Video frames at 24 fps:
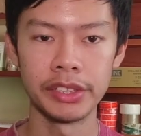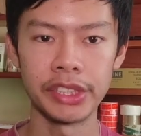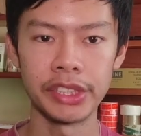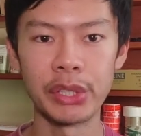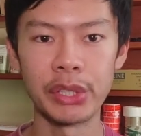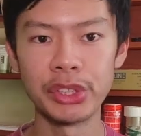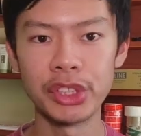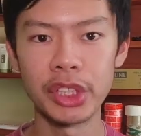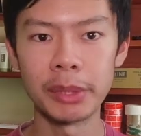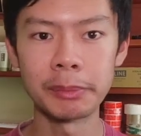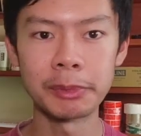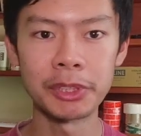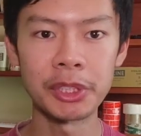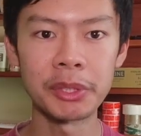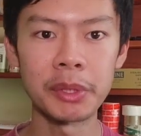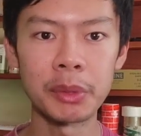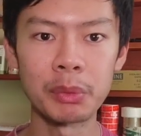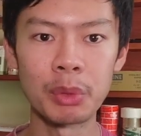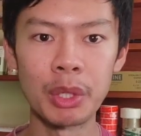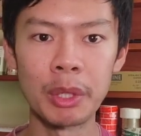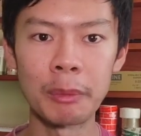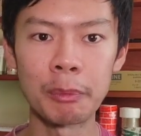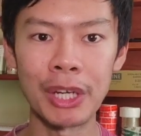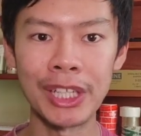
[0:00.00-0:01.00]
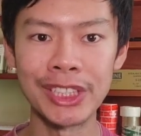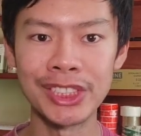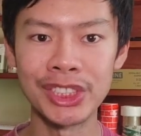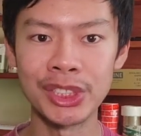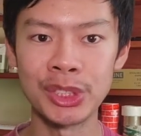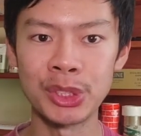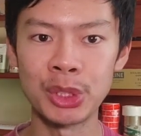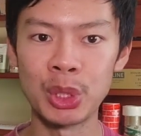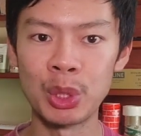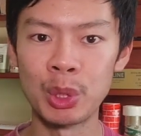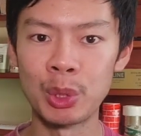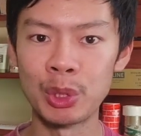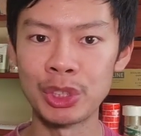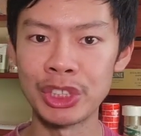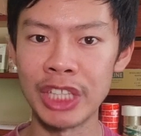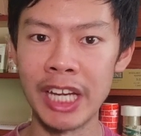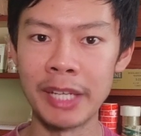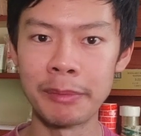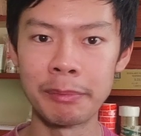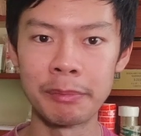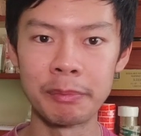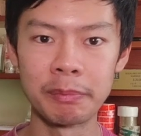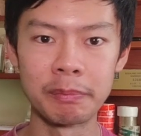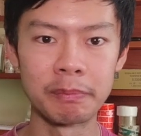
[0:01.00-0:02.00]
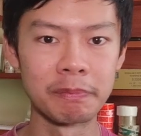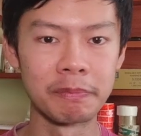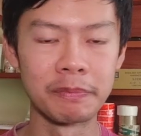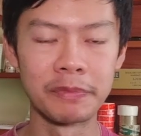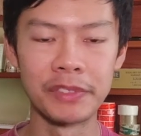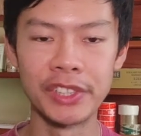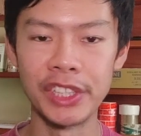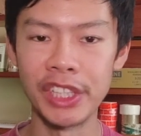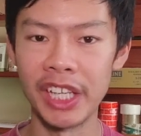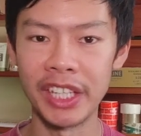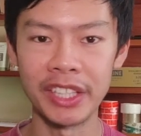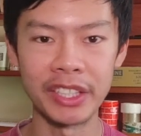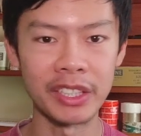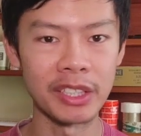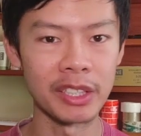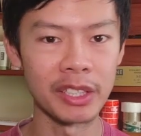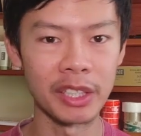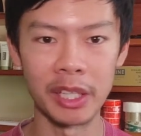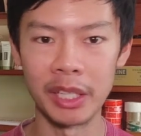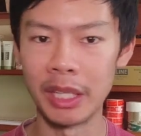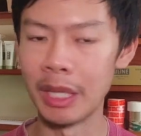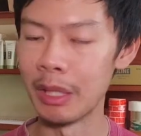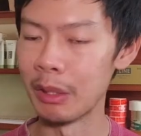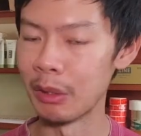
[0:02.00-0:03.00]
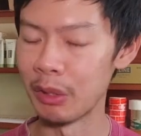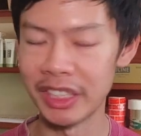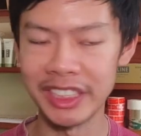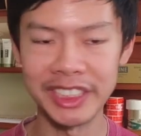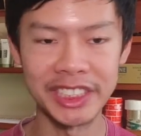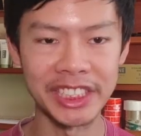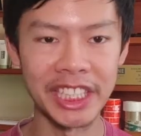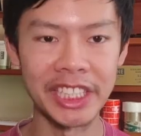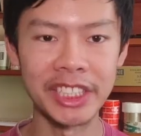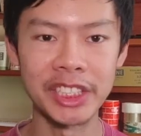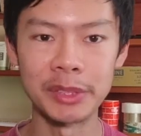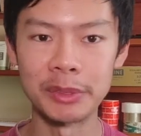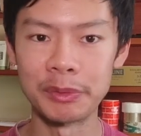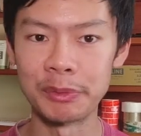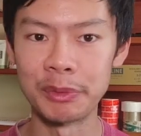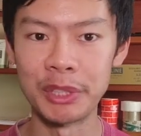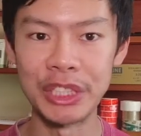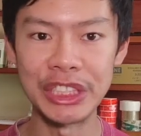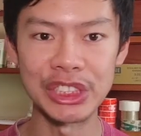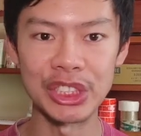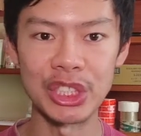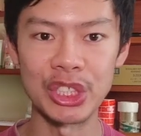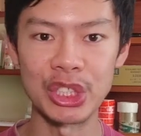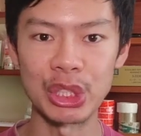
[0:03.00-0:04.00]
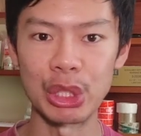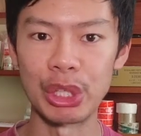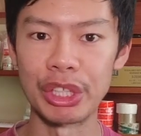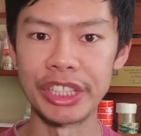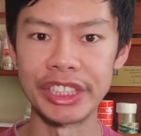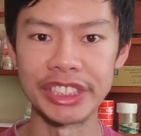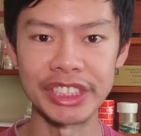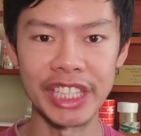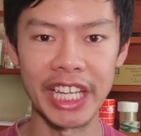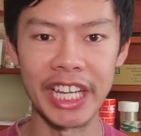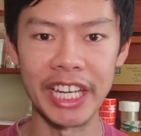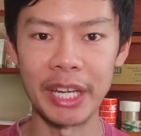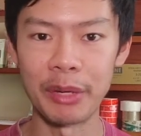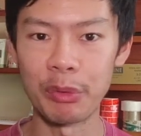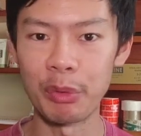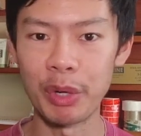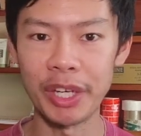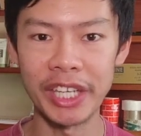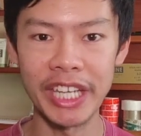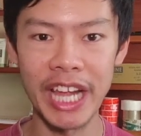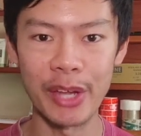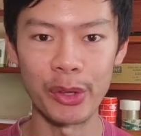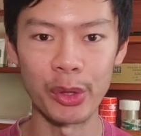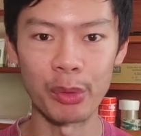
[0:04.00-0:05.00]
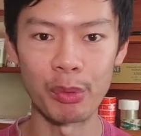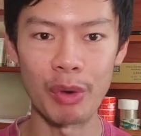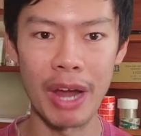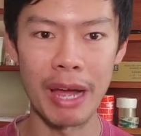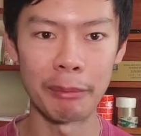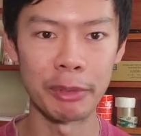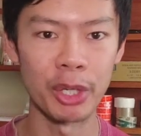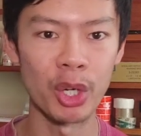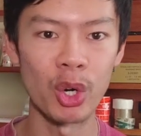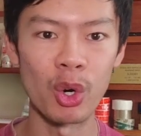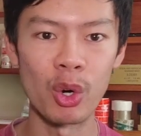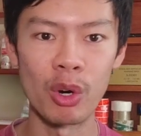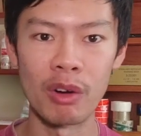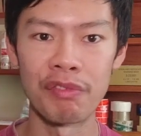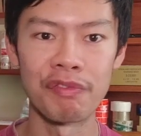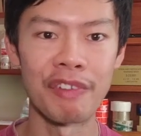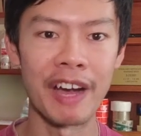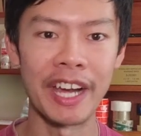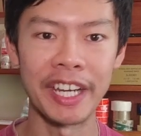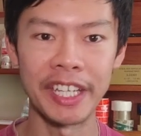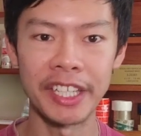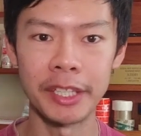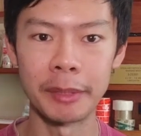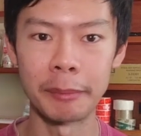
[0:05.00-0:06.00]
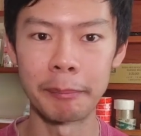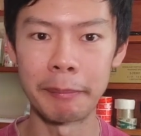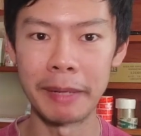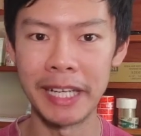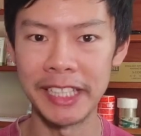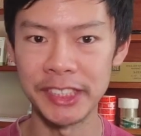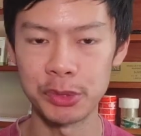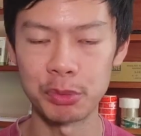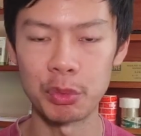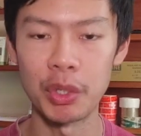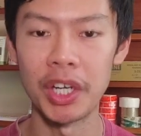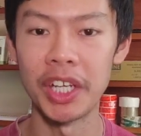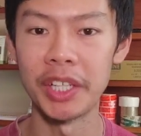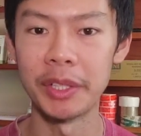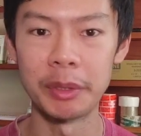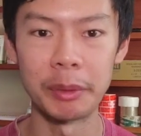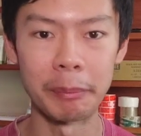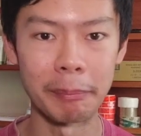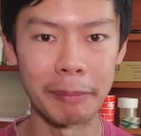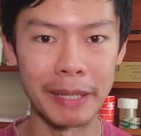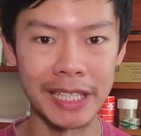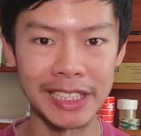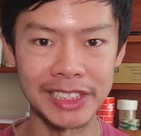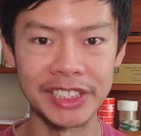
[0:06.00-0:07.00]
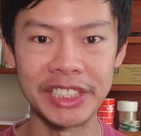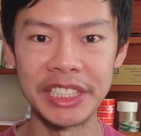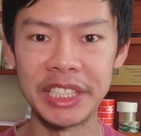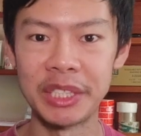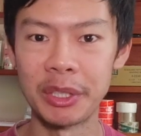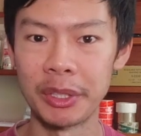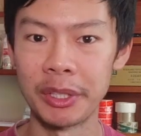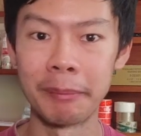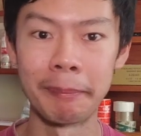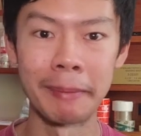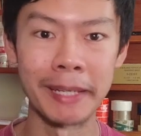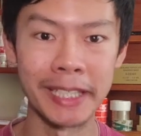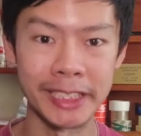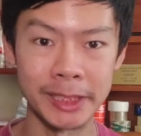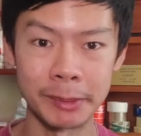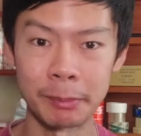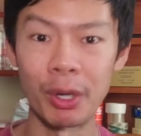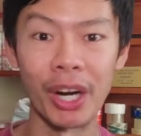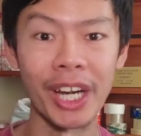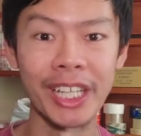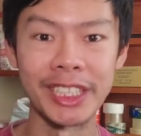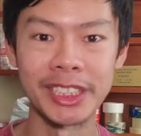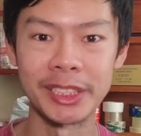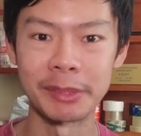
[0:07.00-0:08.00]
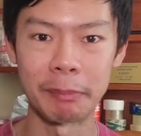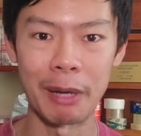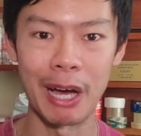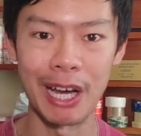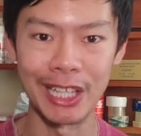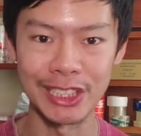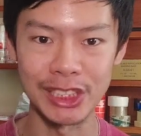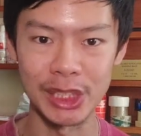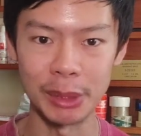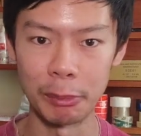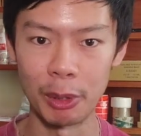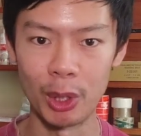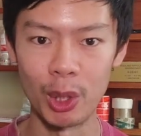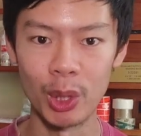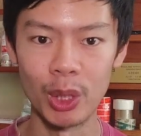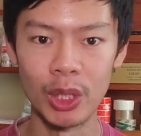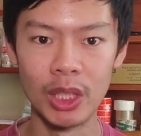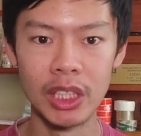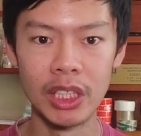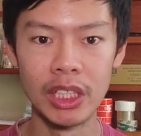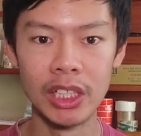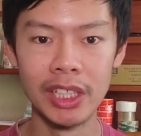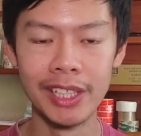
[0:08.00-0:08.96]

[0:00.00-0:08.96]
Now, in terms of the Repricer tools, I've done extensive research on this, and I went down the rabbit hole of finding the best one, the best deal, the best price possible.